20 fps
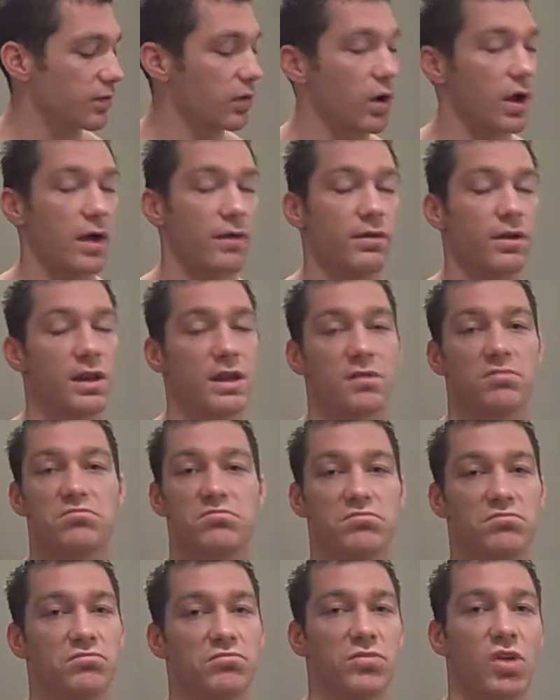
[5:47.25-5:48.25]
We don't have any
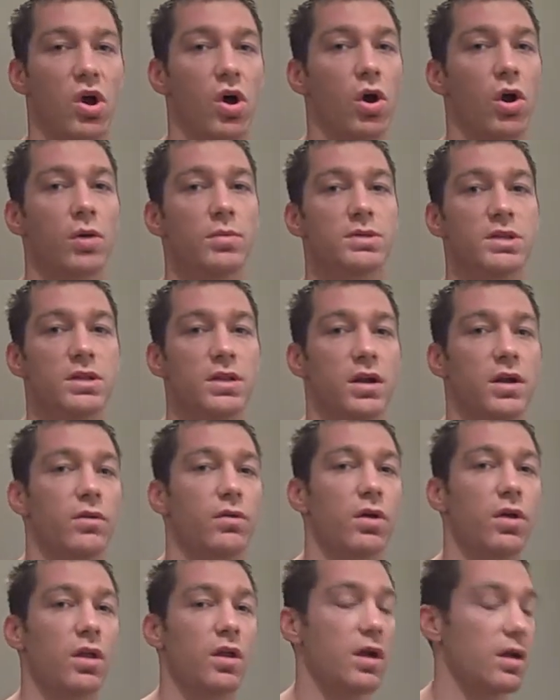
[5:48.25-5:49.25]
carbs in there
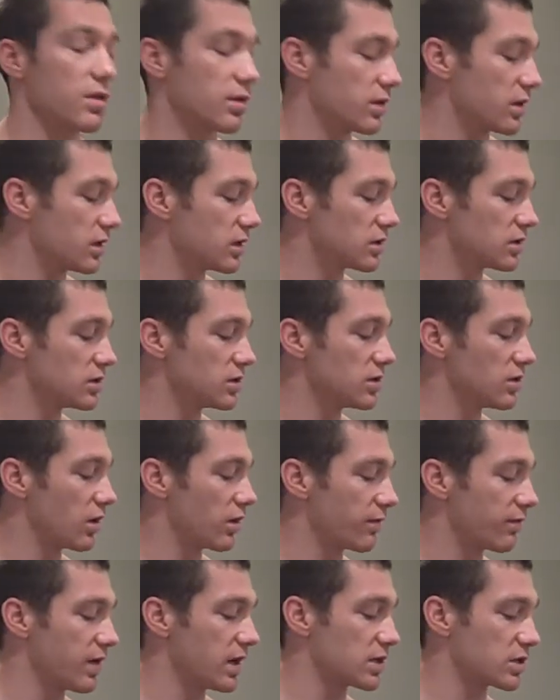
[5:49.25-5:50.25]
really, other than
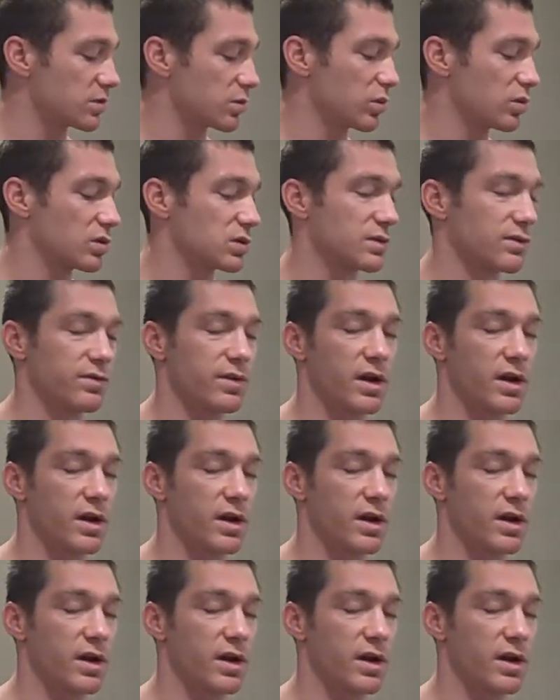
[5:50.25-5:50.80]
the vegetables,